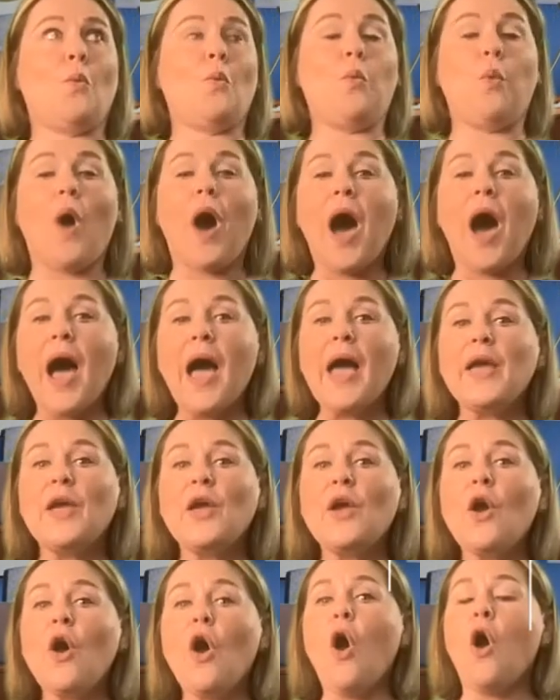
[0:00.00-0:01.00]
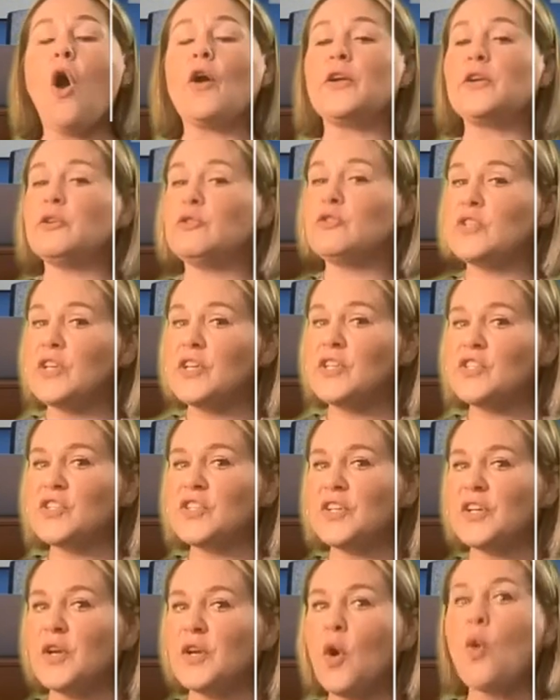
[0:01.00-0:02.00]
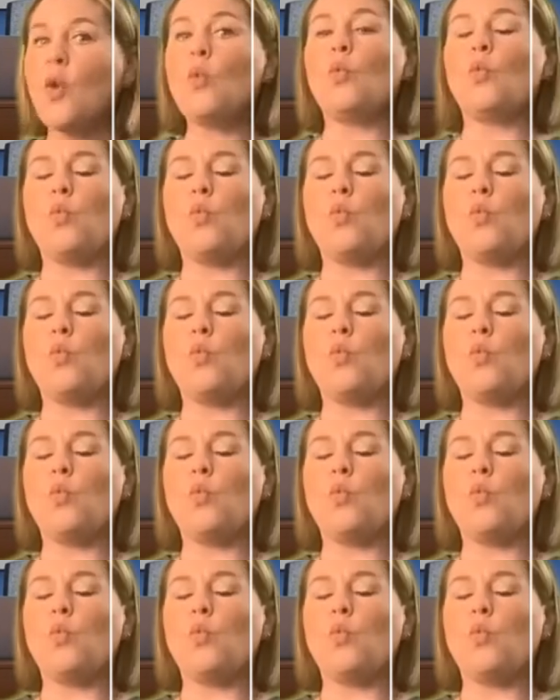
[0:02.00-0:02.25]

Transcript: Why are you teaching